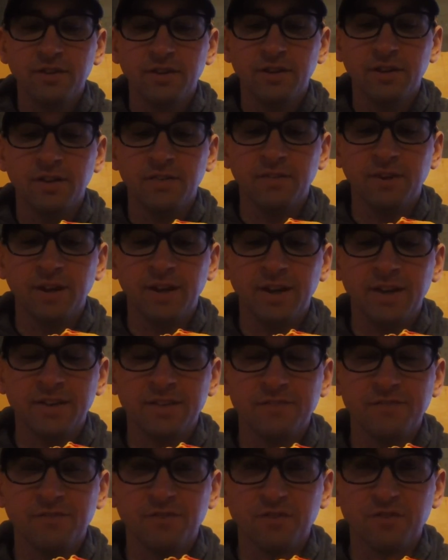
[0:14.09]
I got
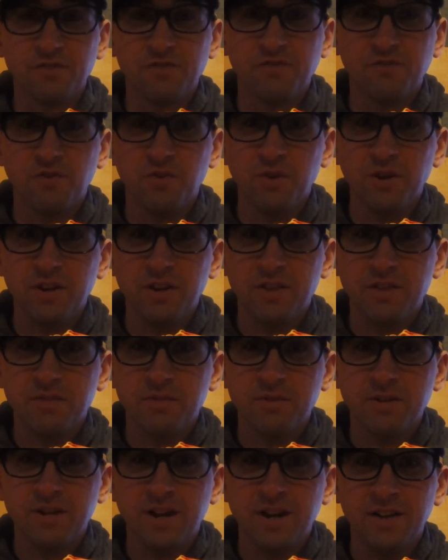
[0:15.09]
them for
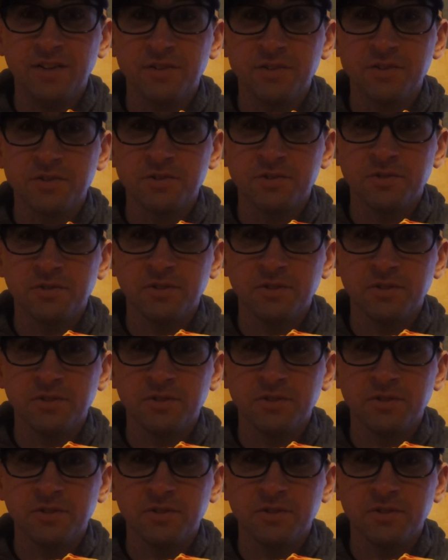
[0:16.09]
$43